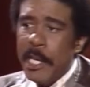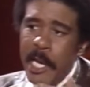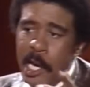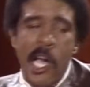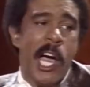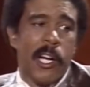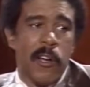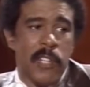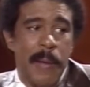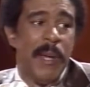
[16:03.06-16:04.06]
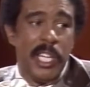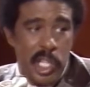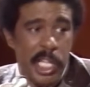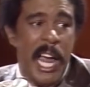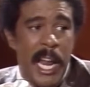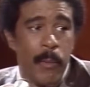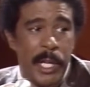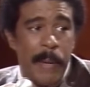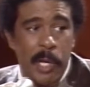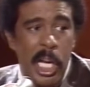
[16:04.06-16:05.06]
their gun because they beat the shit out of him
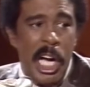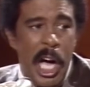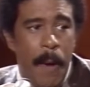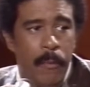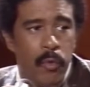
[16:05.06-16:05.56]
with them clubs.